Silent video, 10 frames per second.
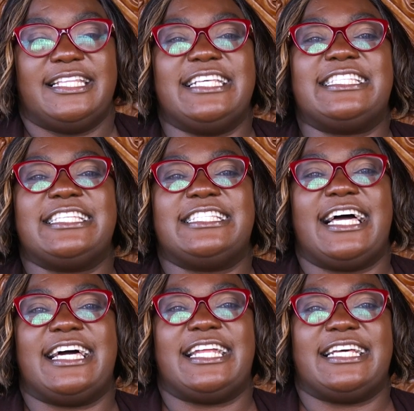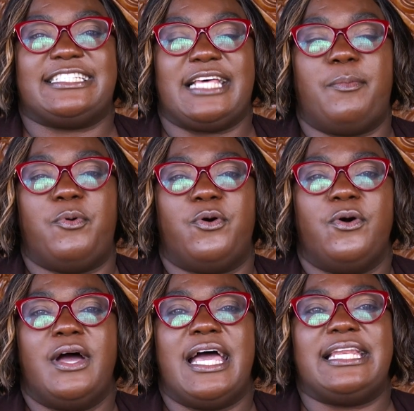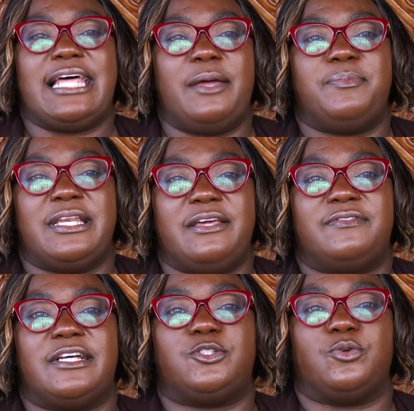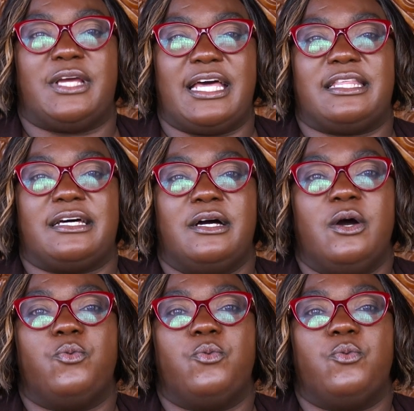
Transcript: This is Diana Etabo, and I believe that together